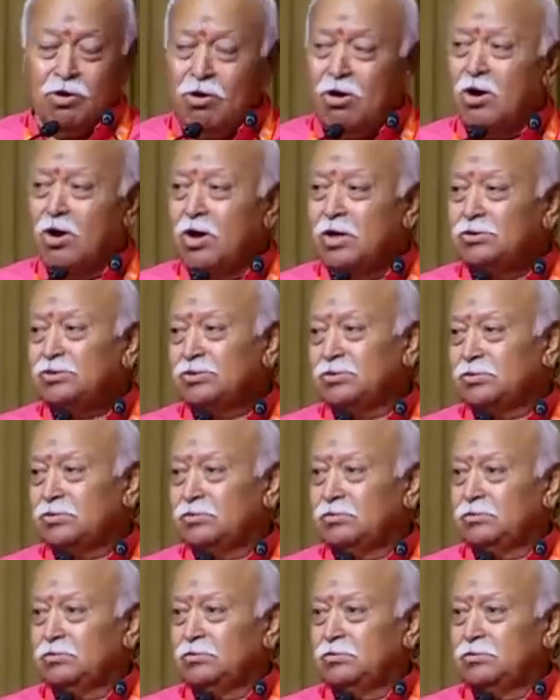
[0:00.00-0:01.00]

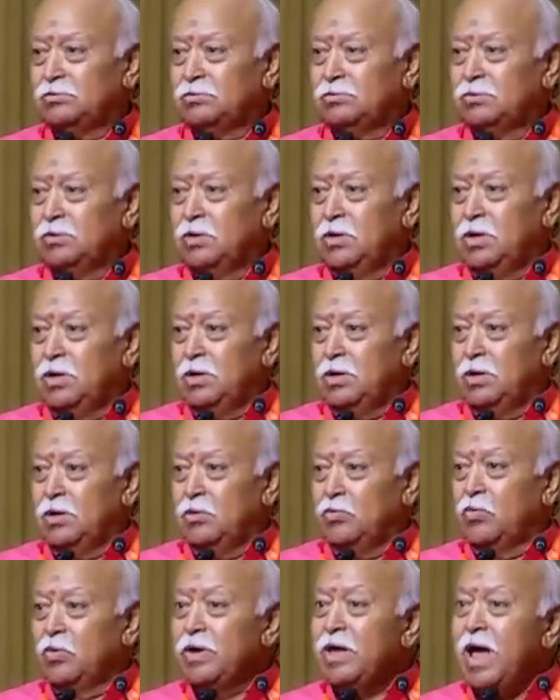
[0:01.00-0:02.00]
because
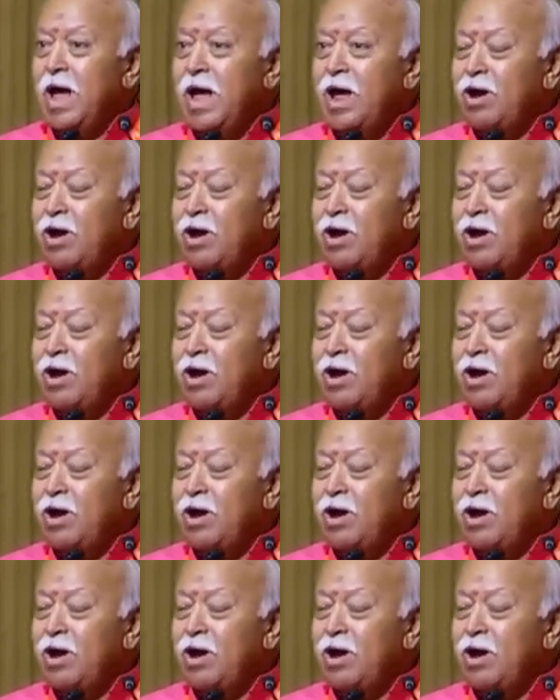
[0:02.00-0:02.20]
we